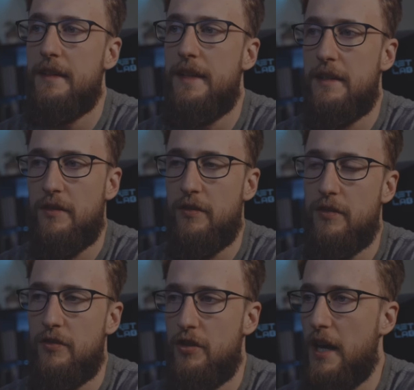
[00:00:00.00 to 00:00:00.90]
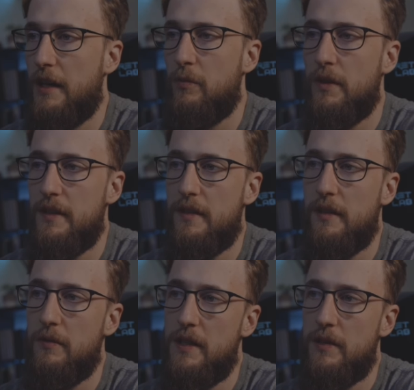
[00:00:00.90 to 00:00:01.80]
that's to just check what the
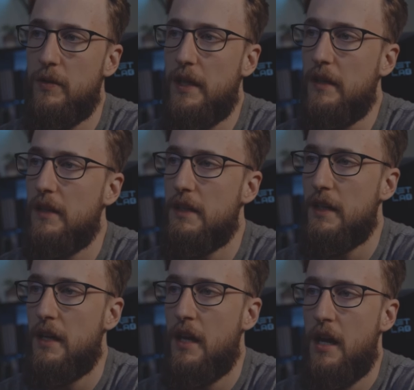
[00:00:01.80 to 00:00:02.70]
silhouette's looking like.